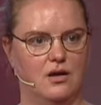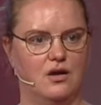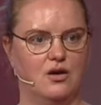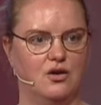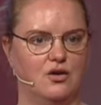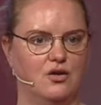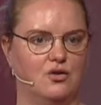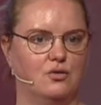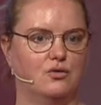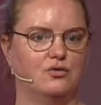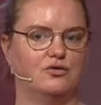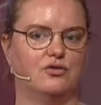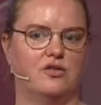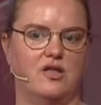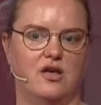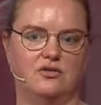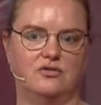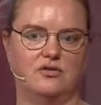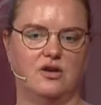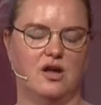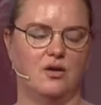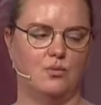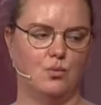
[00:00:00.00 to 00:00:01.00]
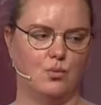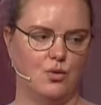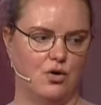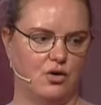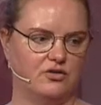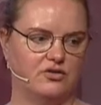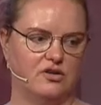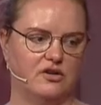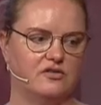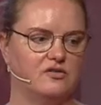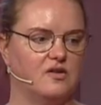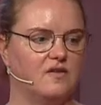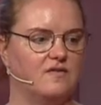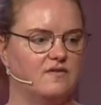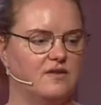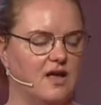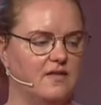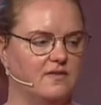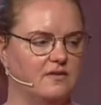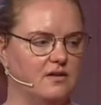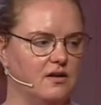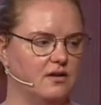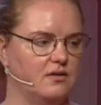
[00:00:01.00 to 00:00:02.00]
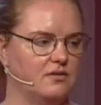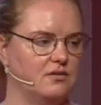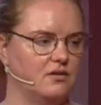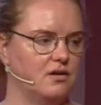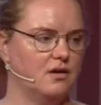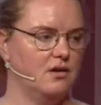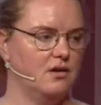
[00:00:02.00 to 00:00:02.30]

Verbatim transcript: use this, it works as intended.